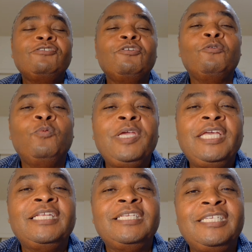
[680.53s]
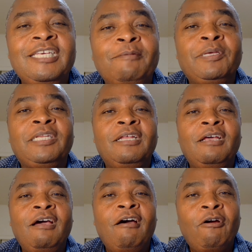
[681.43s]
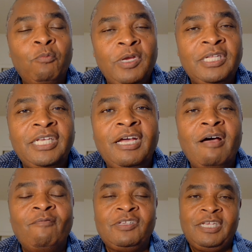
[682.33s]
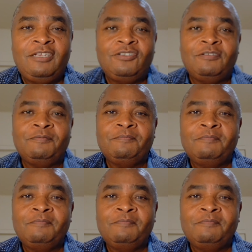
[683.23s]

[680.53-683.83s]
so we can deepen our weekly conversation.